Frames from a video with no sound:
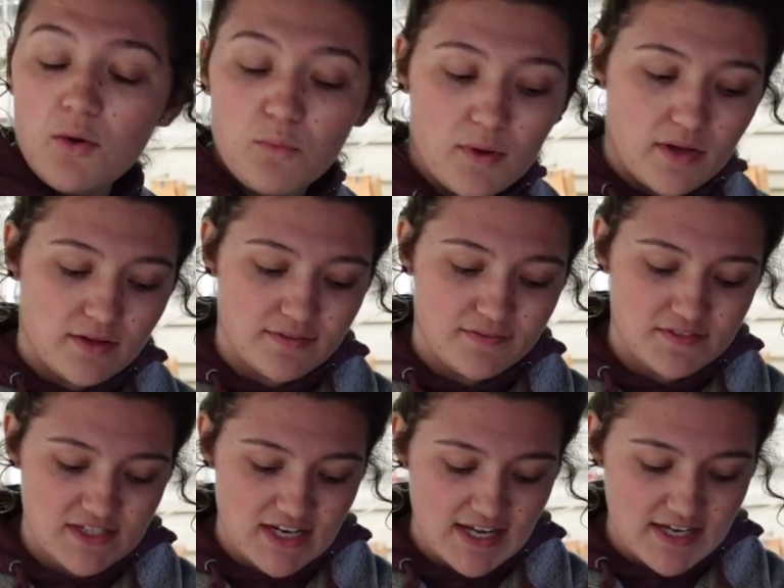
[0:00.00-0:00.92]
Well, if
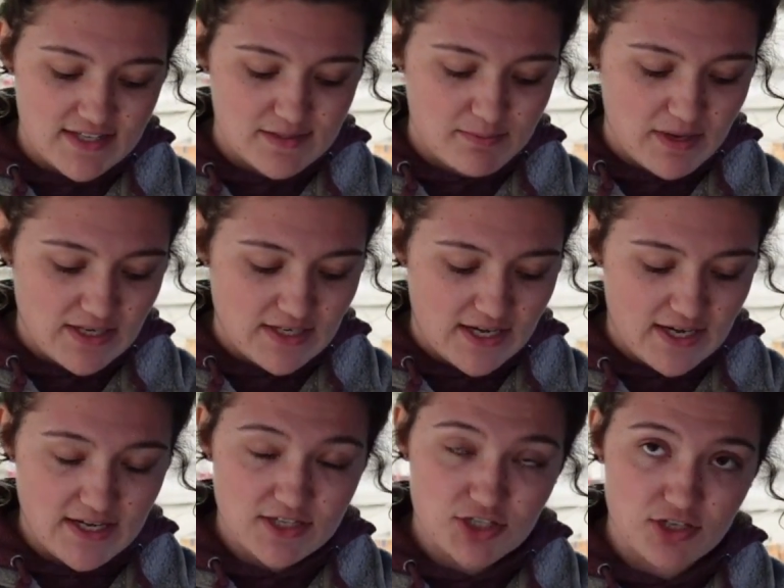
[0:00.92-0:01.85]
today's
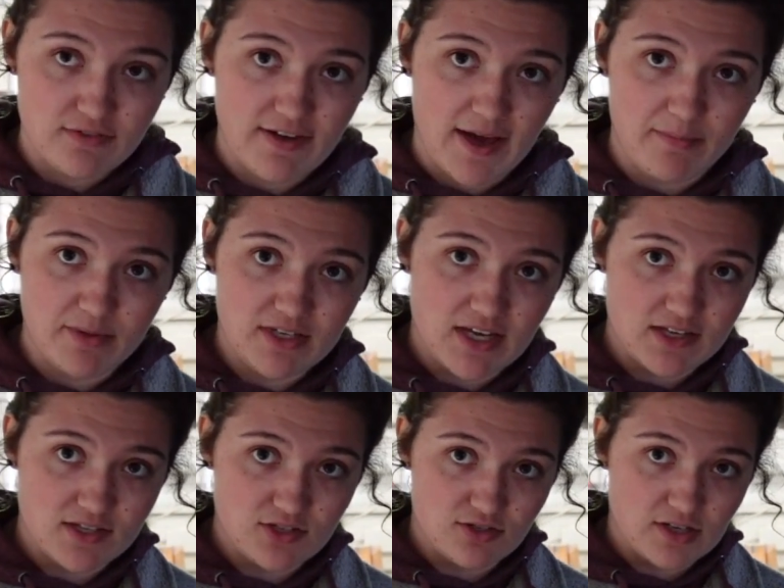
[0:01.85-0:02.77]
Monday, it should have happened
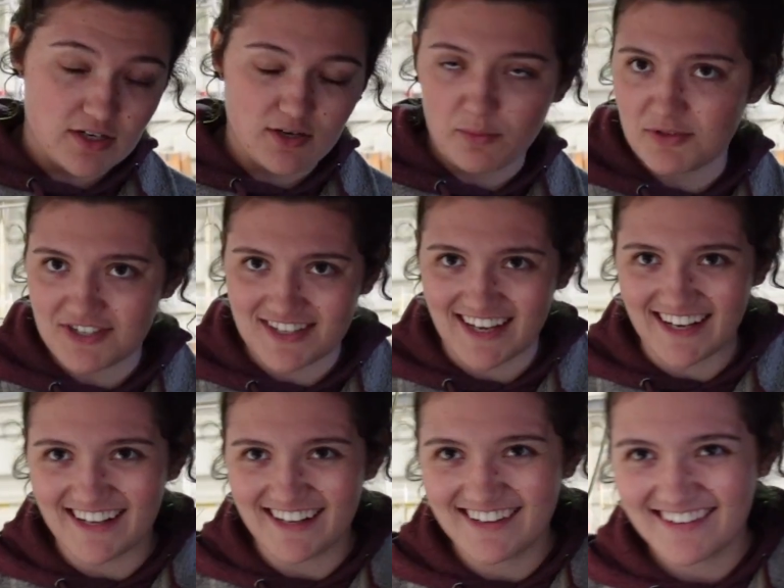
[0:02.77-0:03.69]
yesterday. I'm just
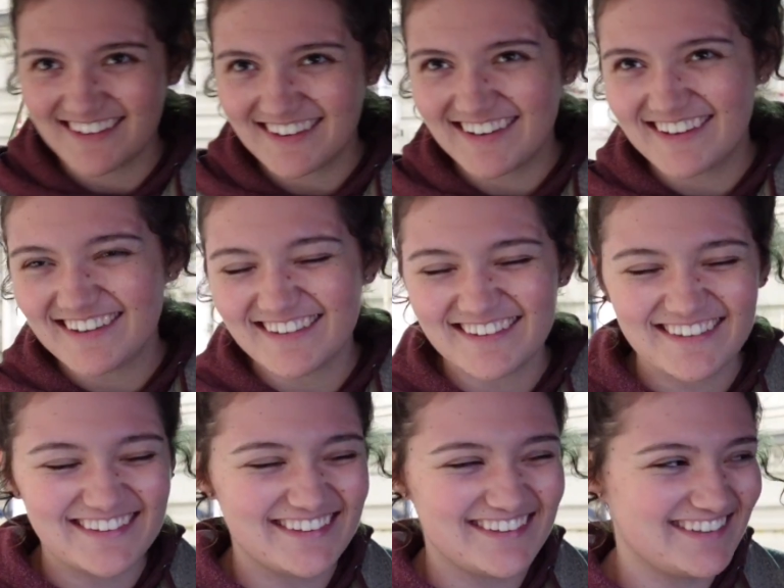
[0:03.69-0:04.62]
kidding.